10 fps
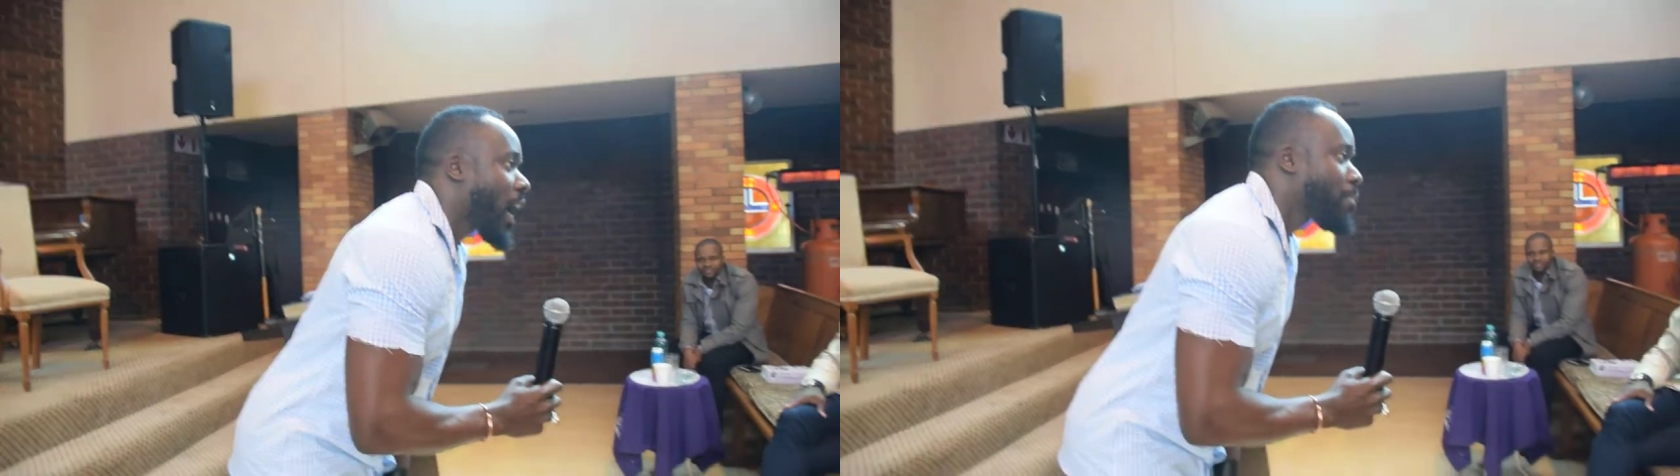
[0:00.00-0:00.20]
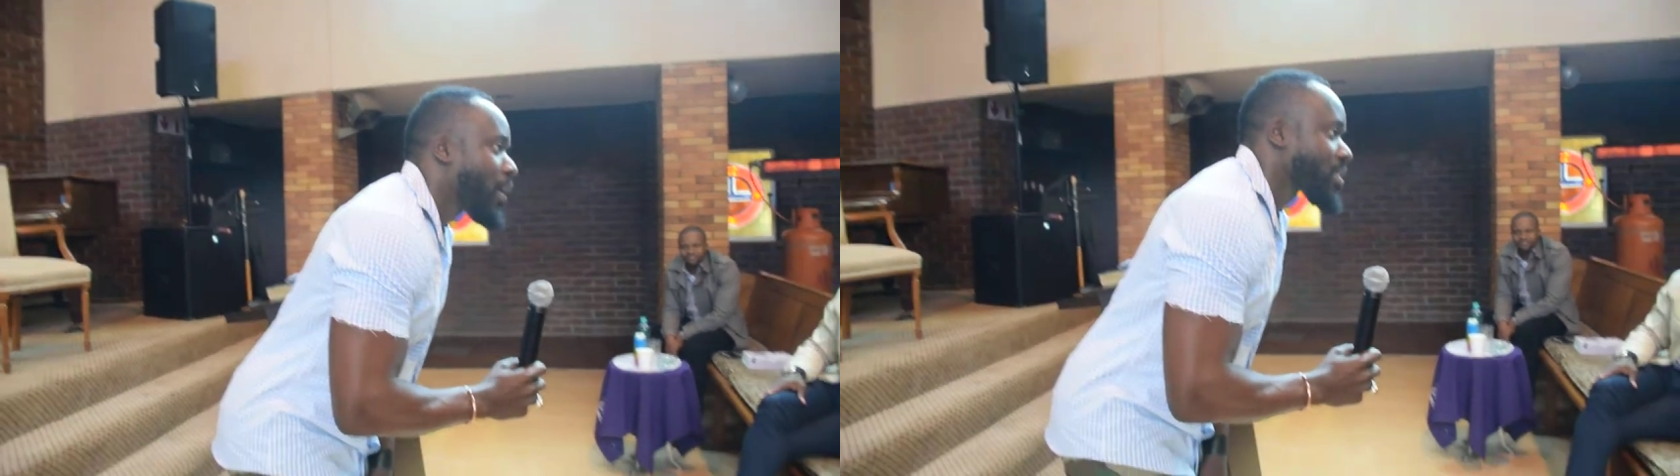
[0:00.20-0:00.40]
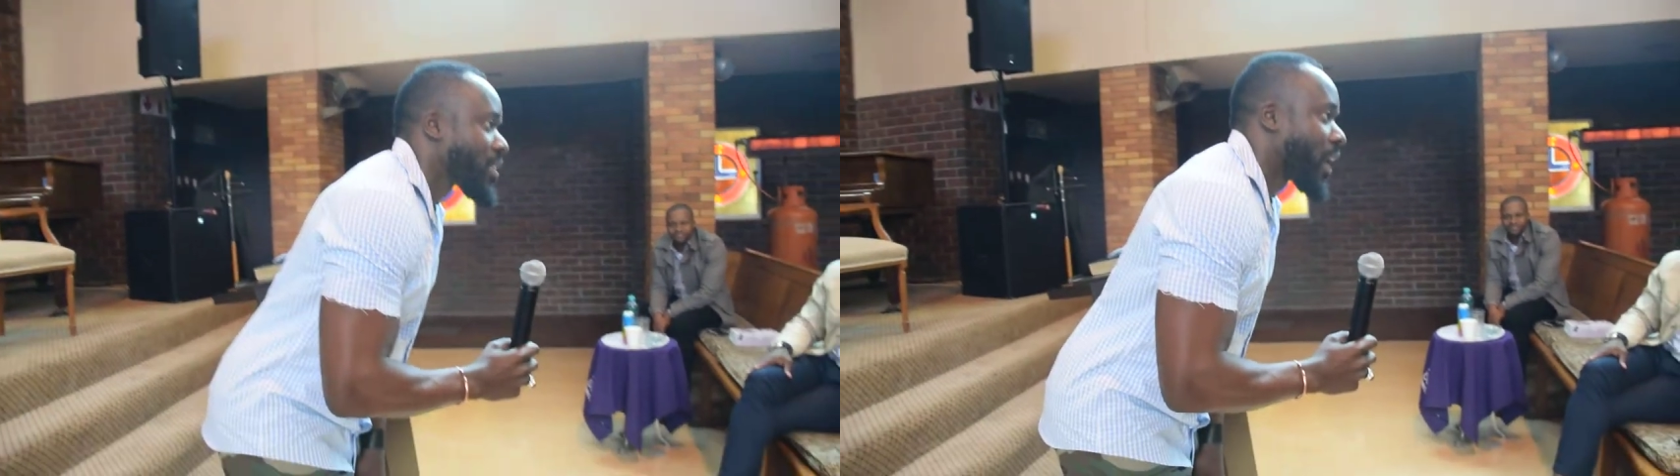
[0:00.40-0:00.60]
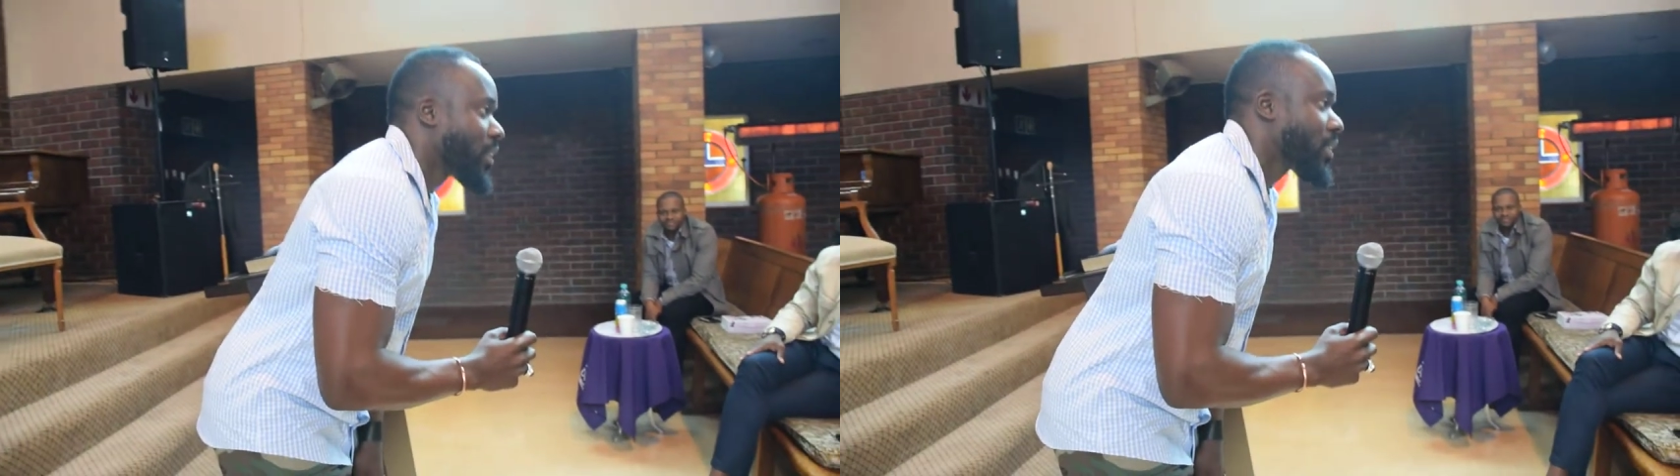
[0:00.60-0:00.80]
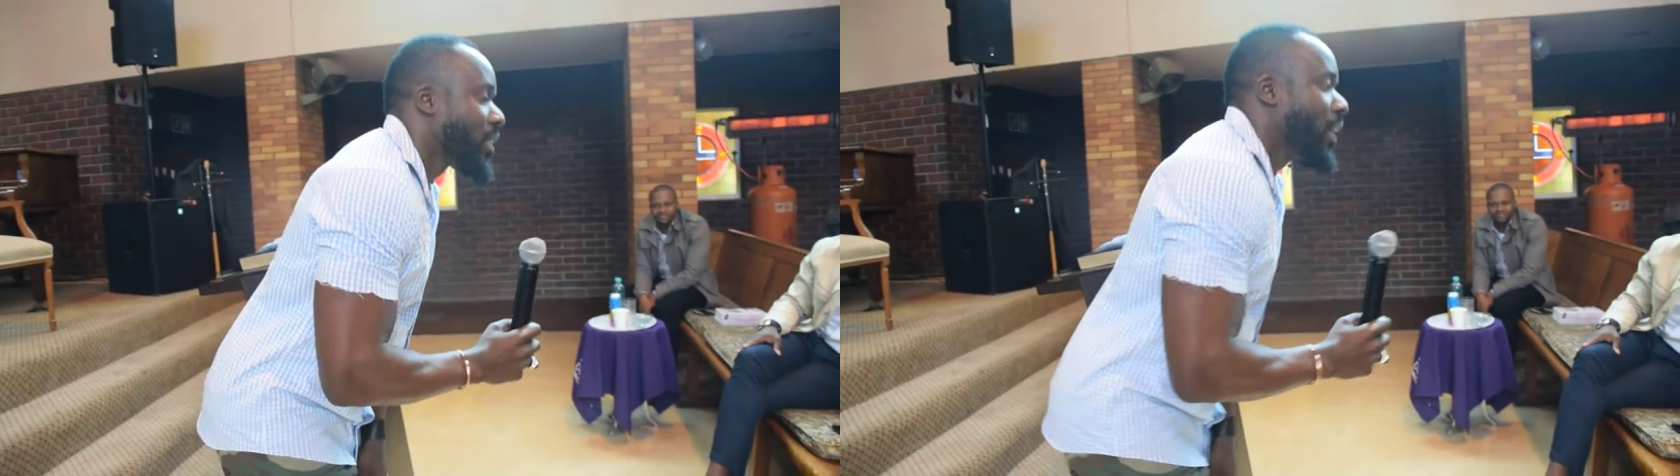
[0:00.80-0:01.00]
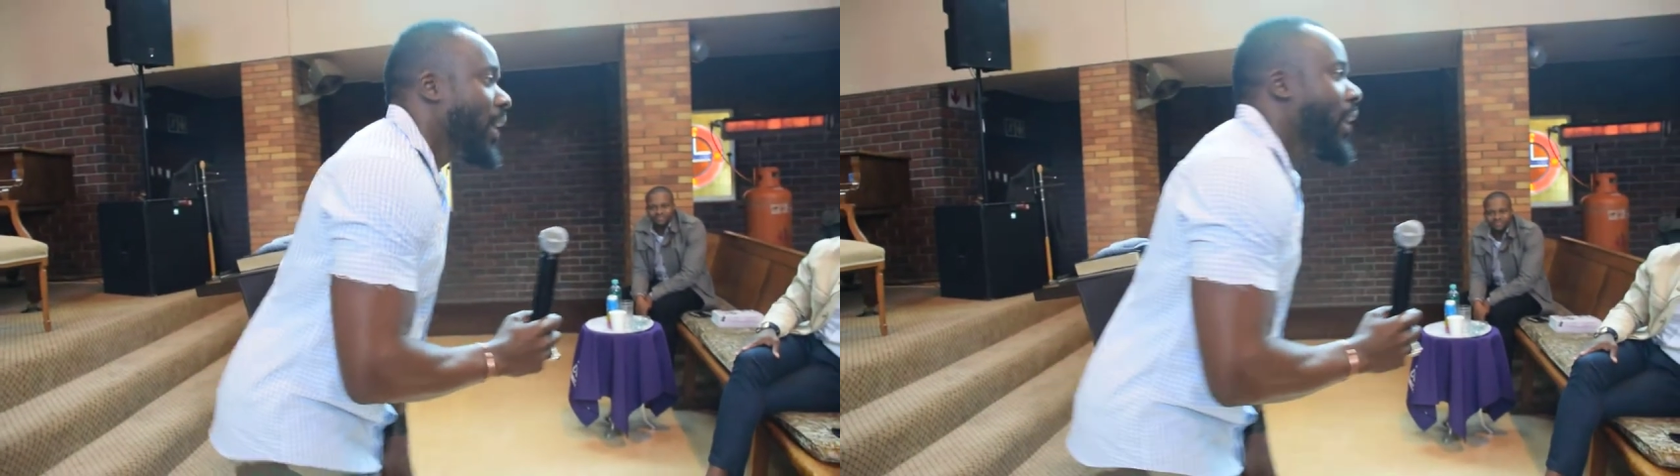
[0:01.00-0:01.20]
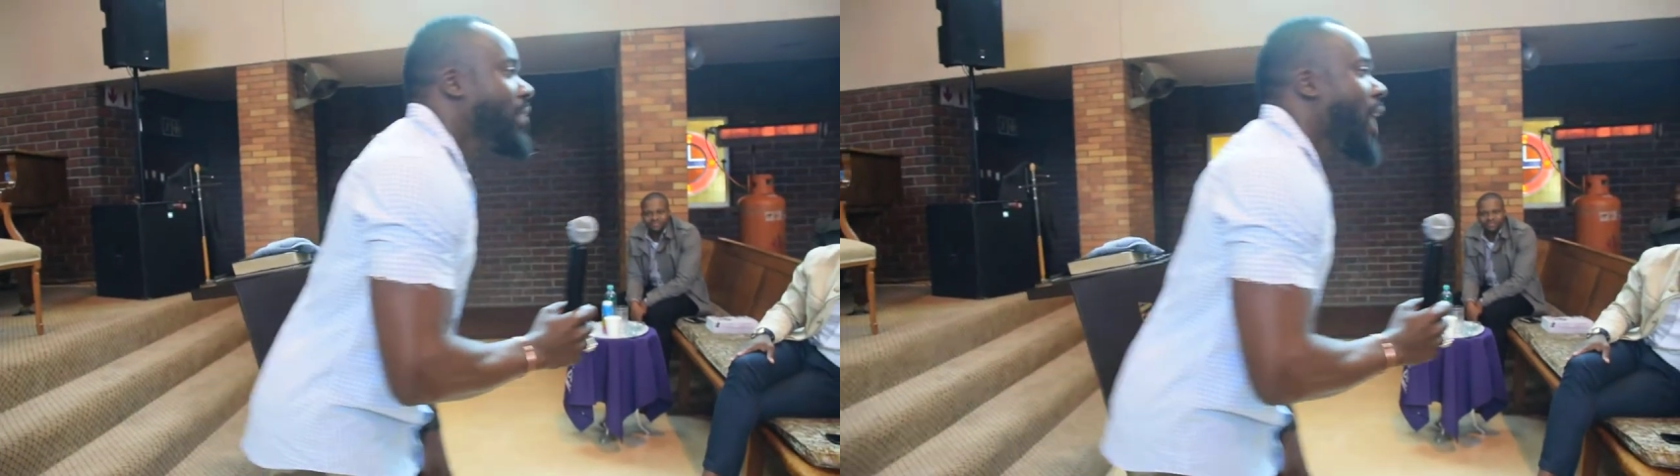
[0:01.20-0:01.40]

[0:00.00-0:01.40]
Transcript: up last night, it's